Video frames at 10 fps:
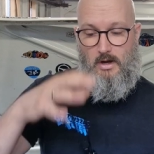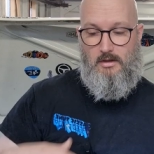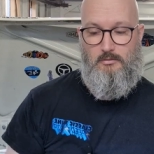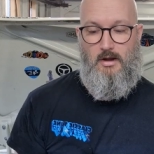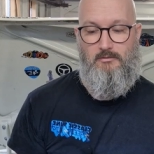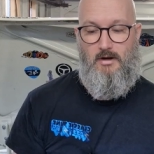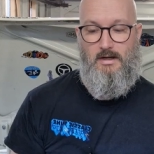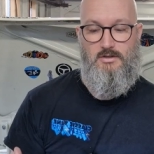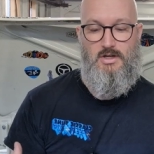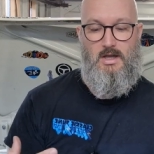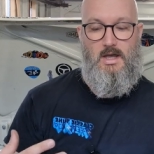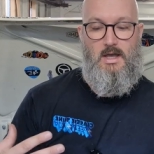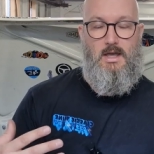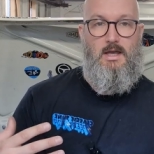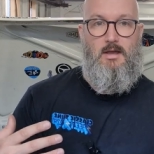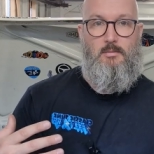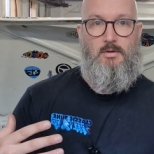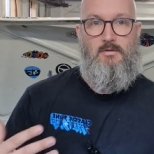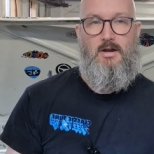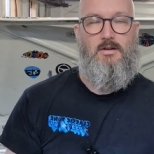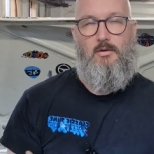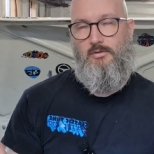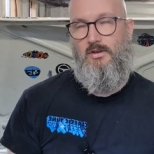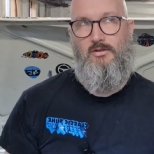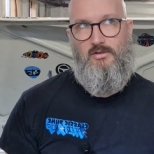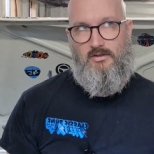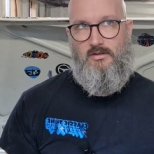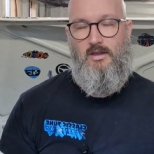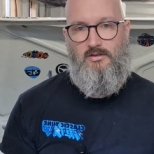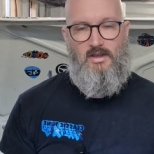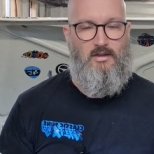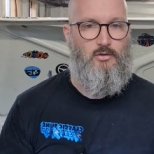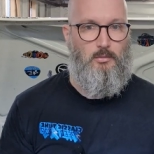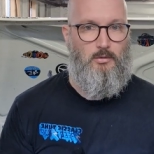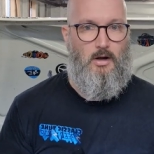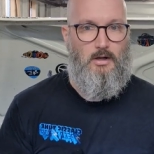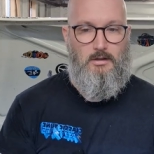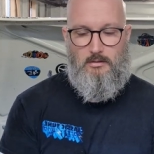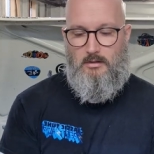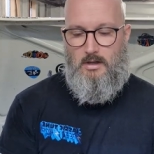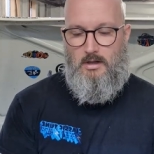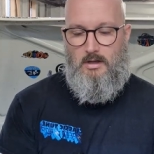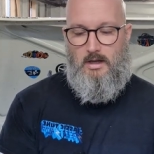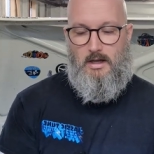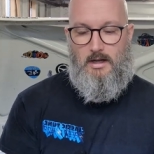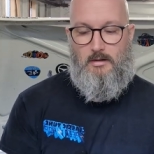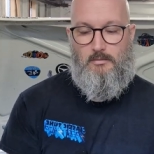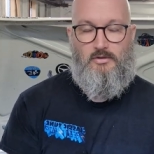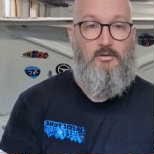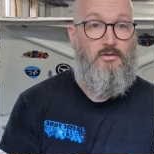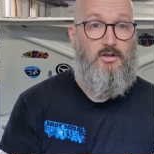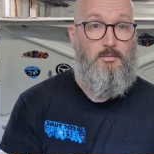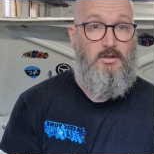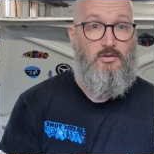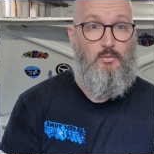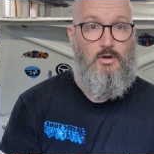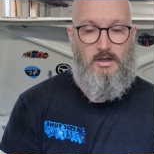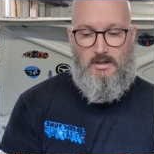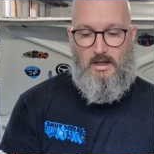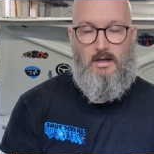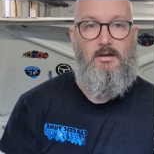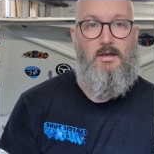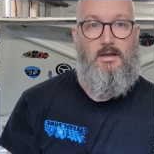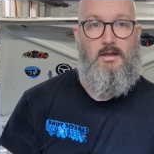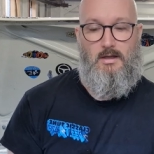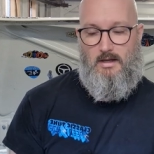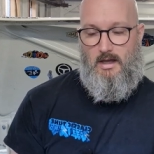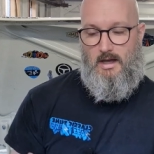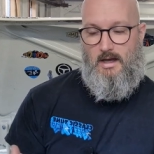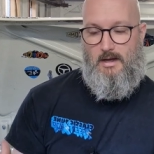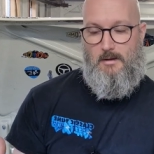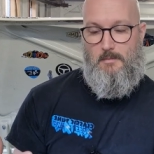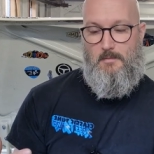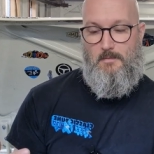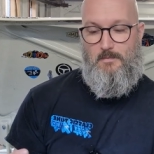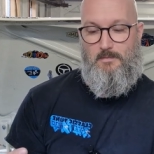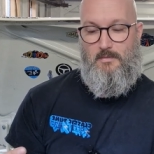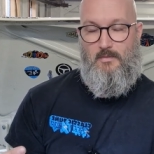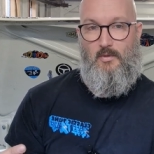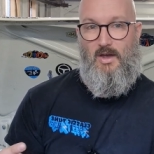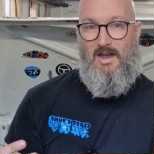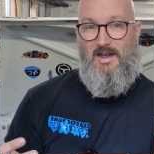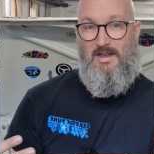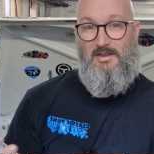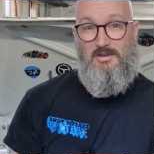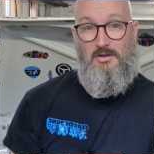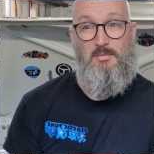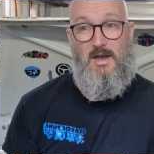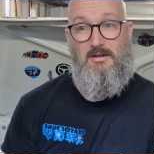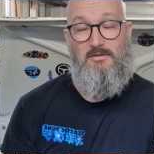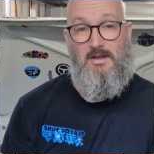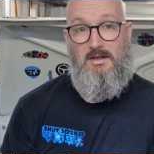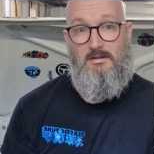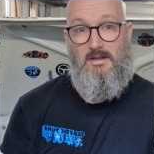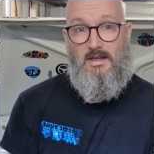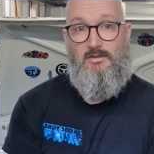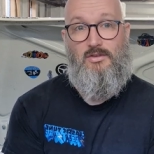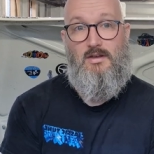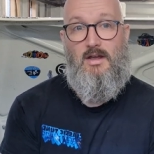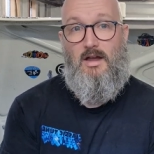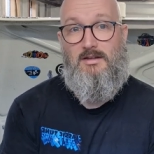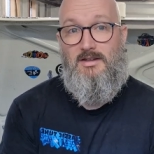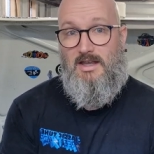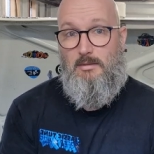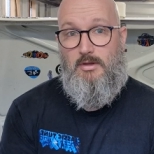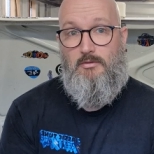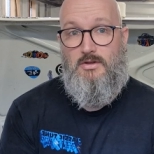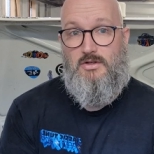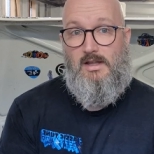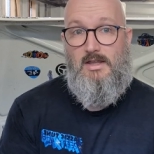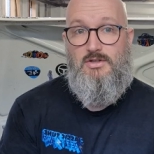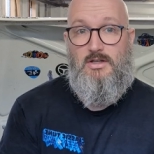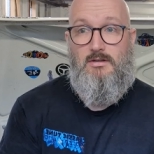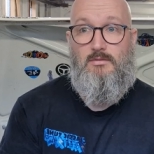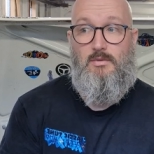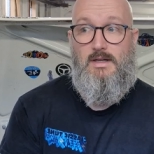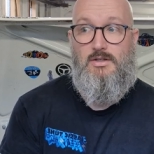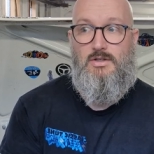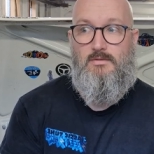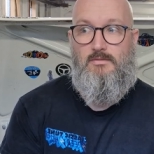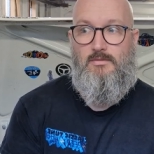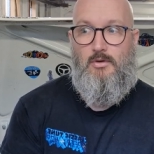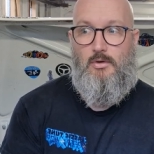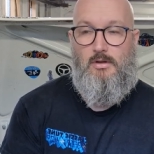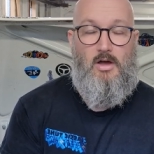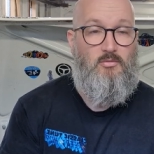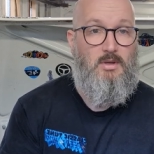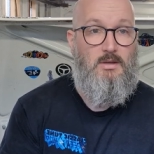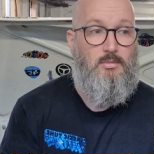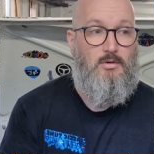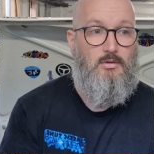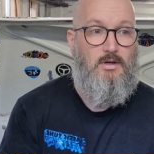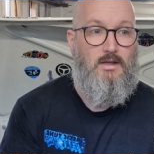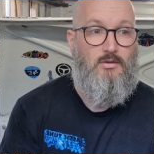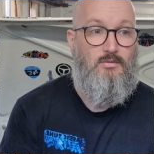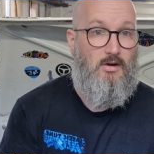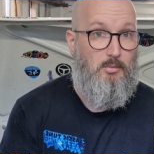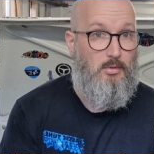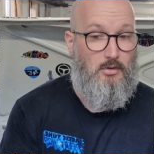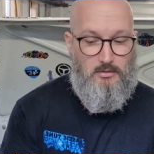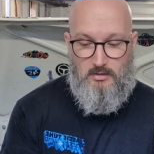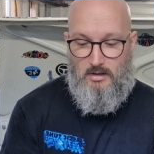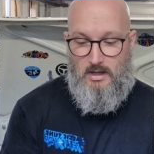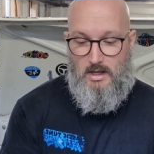throughout the rev range, provided obviously it's, it's set up right. Um, so there is going to be some work in that. Um, and the other benefit is that I can keep the original engine, which for a lot of people is very important.